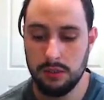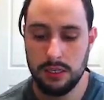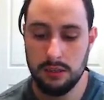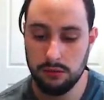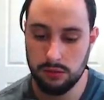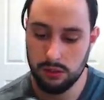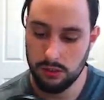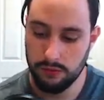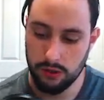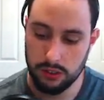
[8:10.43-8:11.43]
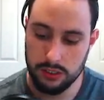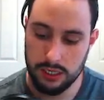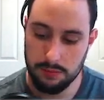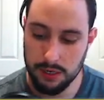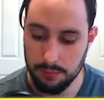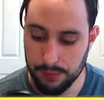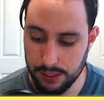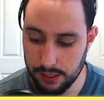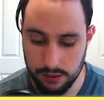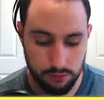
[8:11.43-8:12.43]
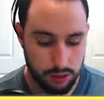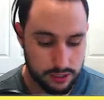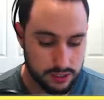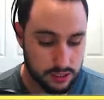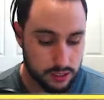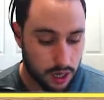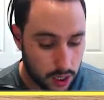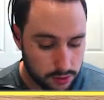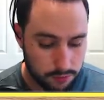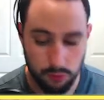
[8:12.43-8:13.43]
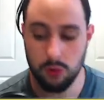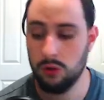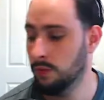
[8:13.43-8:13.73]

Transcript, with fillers: Eels, the first team I completed the rising stars for.